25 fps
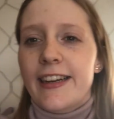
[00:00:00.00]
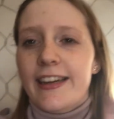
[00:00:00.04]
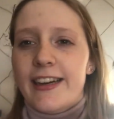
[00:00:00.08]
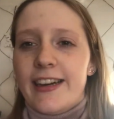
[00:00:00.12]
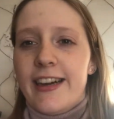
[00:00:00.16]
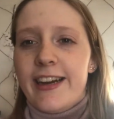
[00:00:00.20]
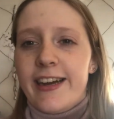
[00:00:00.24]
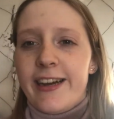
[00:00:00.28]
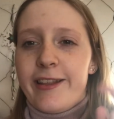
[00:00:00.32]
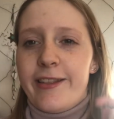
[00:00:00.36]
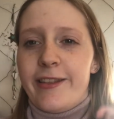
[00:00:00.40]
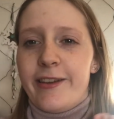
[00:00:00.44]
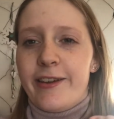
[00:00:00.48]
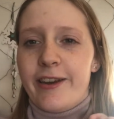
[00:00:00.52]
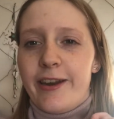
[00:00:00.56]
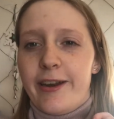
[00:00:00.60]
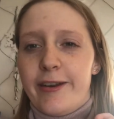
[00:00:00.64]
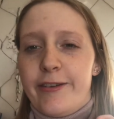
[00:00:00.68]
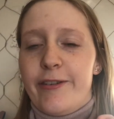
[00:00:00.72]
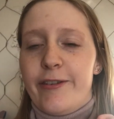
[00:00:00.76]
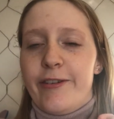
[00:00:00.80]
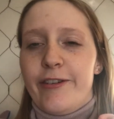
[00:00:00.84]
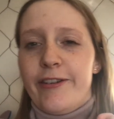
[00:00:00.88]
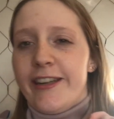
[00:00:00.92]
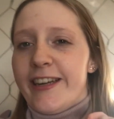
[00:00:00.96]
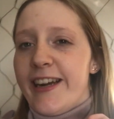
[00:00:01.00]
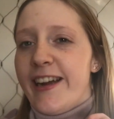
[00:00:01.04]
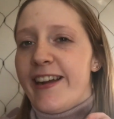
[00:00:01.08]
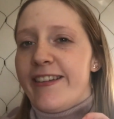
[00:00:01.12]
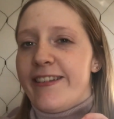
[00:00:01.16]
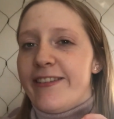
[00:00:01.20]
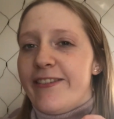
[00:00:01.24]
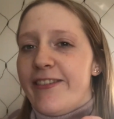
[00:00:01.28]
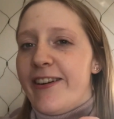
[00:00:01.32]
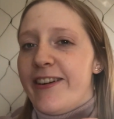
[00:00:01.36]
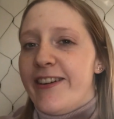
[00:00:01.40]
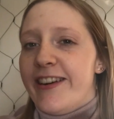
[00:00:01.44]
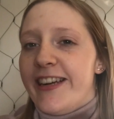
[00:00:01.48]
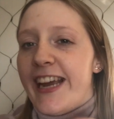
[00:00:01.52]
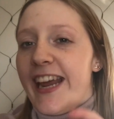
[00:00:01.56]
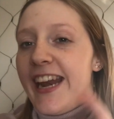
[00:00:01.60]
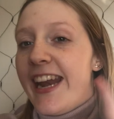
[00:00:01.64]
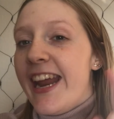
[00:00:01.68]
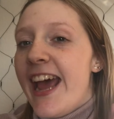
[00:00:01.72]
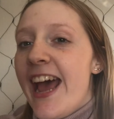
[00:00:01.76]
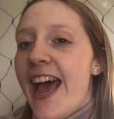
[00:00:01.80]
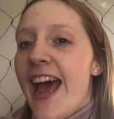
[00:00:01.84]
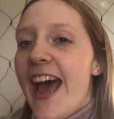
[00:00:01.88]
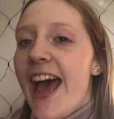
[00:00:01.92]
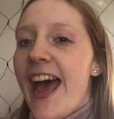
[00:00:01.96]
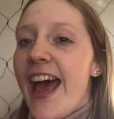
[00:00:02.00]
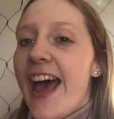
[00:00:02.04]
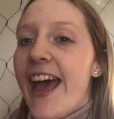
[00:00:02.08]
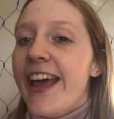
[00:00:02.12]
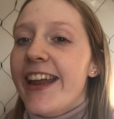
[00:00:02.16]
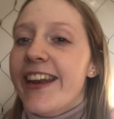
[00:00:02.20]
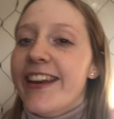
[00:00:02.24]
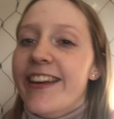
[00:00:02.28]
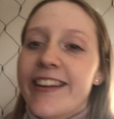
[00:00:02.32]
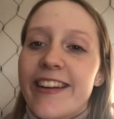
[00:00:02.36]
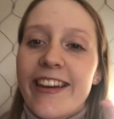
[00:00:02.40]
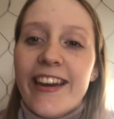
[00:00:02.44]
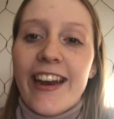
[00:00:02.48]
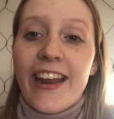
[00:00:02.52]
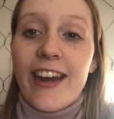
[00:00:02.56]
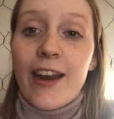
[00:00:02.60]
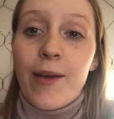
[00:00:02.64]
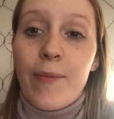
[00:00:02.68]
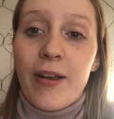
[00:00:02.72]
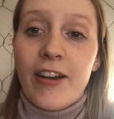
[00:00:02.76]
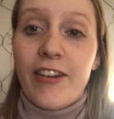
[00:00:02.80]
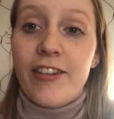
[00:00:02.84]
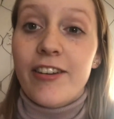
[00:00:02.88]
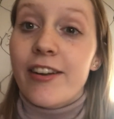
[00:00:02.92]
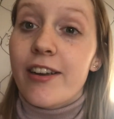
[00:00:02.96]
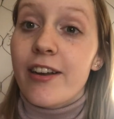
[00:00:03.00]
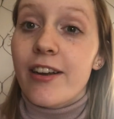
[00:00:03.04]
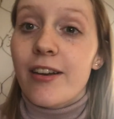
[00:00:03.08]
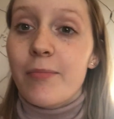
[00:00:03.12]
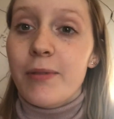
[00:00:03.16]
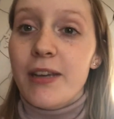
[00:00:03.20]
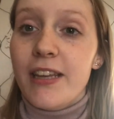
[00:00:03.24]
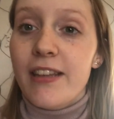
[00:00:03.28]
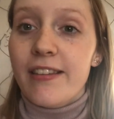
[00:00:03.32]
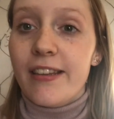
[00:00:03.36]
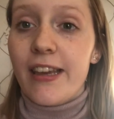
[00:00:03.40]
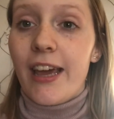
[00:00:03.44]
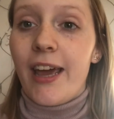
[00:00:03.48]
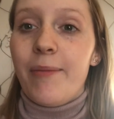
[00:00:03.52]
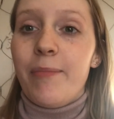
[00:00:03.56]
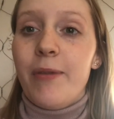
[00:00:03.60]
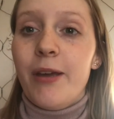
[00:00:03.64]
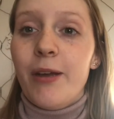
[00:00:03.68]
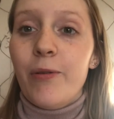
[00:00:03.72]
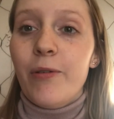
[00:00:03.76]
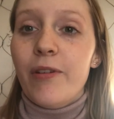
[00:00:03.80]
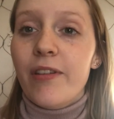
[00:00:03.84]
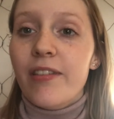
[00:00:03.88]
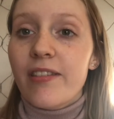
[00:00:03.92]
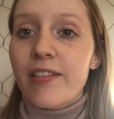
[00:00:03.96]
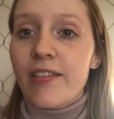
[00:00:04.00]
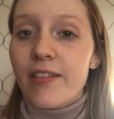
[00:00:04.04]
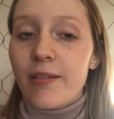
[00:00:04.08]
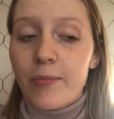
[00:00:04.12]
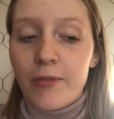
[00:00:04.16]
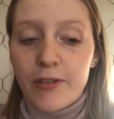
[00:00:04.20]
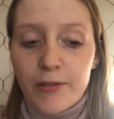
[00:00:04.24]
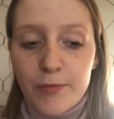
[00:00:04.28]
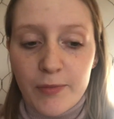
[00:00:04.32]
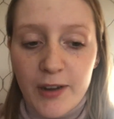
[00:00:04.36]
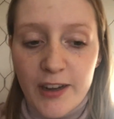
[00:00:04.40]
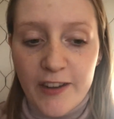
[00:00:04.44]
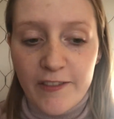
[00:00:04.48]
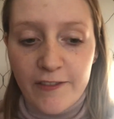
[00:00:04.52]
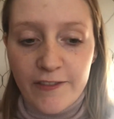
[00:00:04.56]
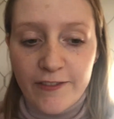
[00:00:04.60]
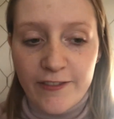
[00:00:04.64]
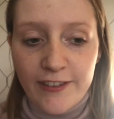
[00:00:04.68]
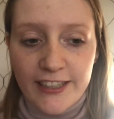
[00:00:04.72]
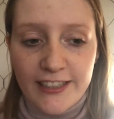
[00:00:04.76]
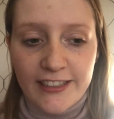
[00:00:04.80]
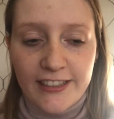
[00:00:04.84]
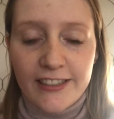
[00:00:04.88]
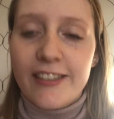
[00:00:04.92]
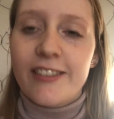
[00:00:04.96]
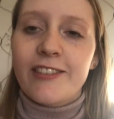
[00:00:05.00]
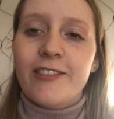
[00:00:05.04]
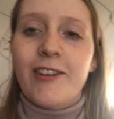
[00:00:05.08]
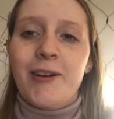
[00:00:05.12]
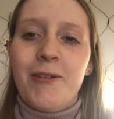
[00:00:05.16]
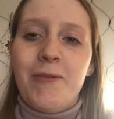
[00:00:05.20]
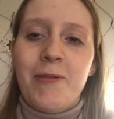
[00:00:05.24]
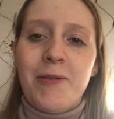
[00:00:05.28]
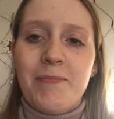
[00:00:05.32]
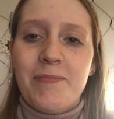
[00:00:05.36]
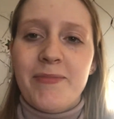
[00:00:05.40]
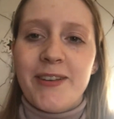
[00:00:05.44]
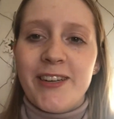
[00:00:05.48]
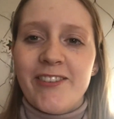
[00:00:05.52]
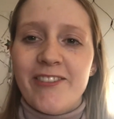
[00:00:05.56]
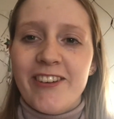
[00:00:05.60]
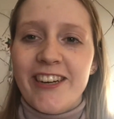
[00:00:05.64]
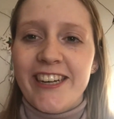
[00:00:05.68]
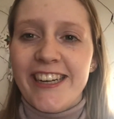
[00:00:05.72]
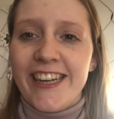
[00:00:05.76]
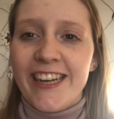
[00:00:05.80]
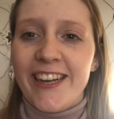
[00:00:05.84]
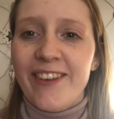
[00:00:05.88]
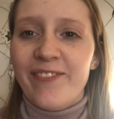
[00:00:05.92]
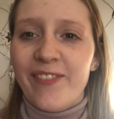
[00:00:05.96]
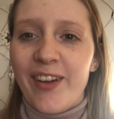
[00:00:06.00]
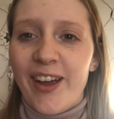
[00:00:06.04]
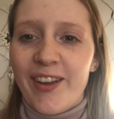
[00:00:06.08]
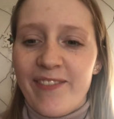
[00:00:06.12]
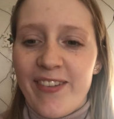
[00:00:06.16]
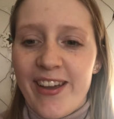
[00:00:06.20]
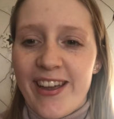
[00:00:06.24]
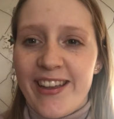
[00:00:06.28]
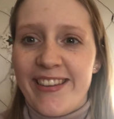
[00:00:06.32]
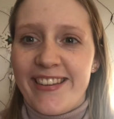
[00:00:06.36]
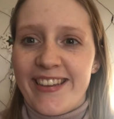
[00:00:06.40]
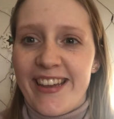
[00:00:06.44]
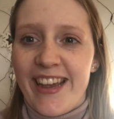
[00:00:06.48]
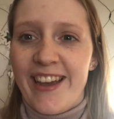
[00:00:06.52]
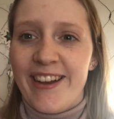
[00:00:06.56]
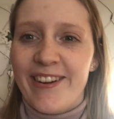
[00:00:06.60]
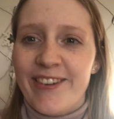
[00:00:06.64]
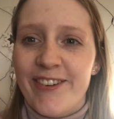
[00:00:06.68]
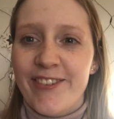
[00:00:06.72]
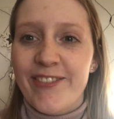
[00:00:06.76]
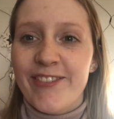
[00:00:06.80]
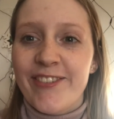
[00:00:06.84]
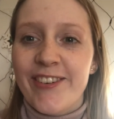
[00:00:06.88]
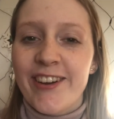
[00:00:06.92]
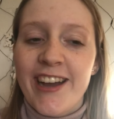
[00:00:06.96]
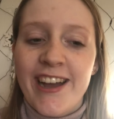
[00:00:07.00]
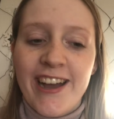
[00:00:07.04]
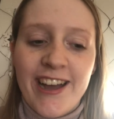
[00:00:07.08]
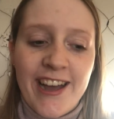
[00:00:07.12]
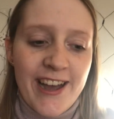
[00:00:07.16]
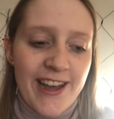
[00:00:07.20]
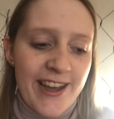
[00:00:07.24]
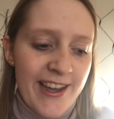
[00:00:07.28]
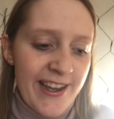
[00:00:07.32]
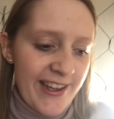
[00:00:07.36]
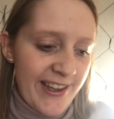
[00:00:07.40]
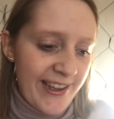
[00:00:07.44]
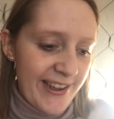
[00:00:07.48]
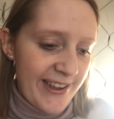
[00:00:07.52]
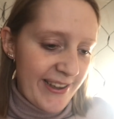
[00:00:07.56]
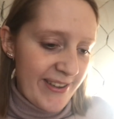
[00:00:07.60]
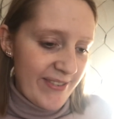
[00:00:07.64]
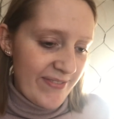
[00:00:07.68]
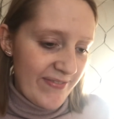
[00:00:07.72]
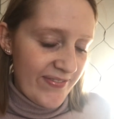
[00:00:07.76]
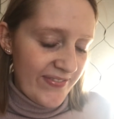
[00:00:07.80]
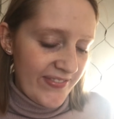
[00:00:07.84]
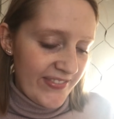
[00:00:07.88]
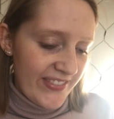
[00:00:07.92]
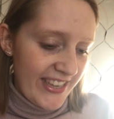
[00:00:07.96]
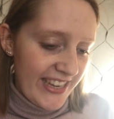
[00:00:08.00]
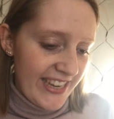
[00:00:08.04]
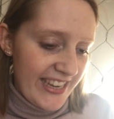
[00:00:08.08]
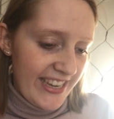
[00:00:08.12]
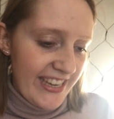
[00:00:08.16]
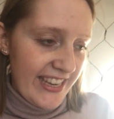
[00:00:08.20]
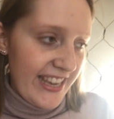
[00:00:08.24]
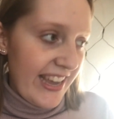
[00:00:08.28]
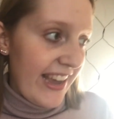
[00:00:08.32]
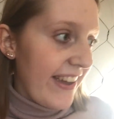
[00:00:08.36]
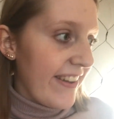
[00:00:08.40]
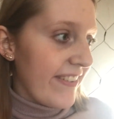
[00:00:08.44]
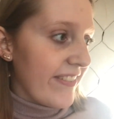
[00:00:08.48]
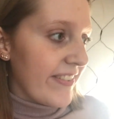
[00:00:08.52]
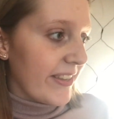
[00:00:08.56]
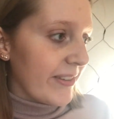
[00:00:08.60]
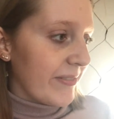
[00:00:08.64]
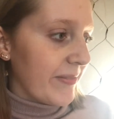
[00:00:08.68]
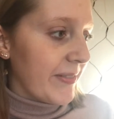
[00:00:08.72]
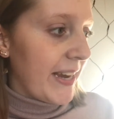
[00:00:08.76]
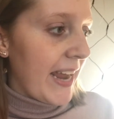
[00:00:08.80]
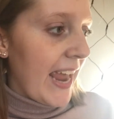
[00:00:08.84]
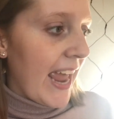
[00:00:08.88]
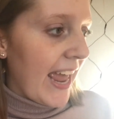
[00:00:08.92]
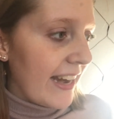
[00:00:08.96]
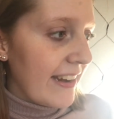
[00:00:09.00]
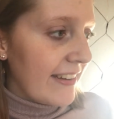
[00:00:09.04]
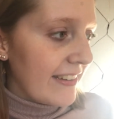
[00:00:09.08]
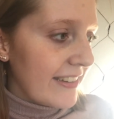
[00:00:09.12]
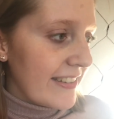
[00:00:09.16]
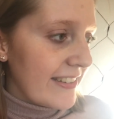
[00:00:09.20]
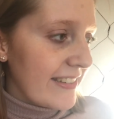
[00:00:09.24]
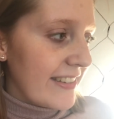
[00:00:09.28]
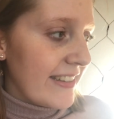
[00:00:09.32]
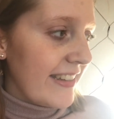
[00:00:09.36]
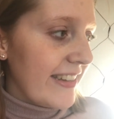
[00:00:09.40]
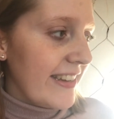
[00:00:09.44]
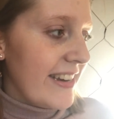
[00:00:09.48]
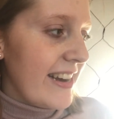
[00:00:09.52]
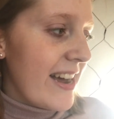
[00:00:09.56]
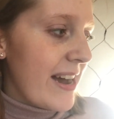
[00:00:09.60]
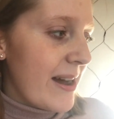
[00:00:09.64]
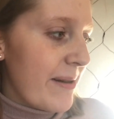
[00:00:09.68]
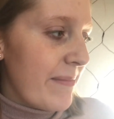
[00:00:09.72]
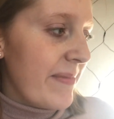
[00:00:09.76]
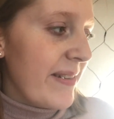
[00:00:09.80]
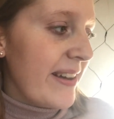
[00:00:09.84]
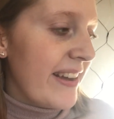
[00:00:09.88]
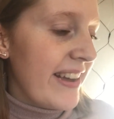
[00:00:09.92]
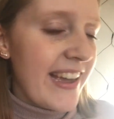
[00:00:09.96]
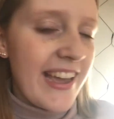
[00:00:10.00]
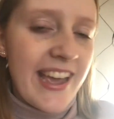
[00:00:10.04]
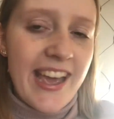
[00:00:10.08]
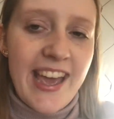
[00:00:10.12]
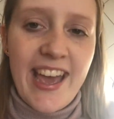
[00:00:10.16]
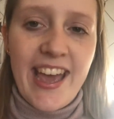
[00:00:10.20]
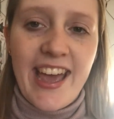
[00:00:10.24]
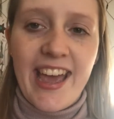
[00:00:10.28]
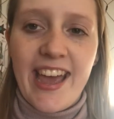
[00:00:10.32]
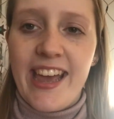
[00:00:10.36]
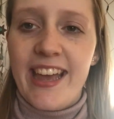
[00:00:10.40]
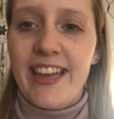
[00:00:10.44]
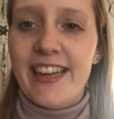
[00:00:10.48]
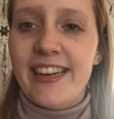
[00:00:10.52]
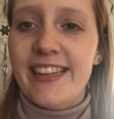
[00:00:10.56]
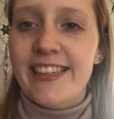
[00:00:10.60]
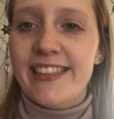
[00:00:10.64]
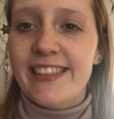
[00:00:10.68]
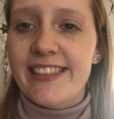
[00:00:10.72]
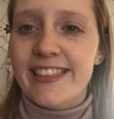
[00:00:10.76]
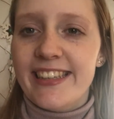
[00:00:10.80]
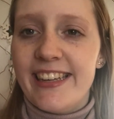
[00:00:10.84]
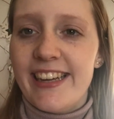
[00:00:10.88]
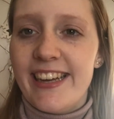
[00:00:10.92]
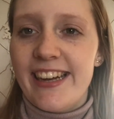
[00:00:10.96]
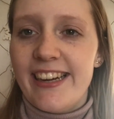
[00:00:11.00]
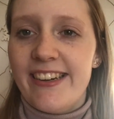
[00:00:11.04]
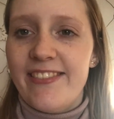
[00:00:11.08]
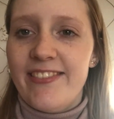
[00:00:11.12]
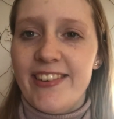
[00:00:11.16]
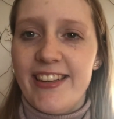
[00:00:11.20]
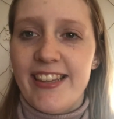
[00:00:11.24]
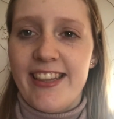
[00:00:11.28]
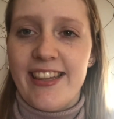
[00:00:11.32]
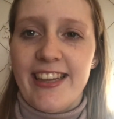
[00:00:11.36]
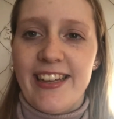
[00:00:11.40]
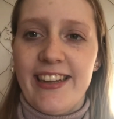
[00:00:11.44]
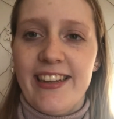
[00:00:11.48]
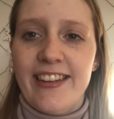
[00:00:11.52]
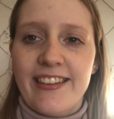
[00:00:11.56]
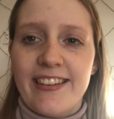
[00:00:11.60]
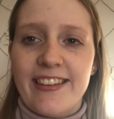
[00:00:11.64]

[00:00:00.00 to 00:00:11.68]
I thought I'd turn you guys around again. And tonight I'm actually going to be Skyping with some of my friends, so I won't be drinking by myself. Yeah, I have some candles lit up and everything.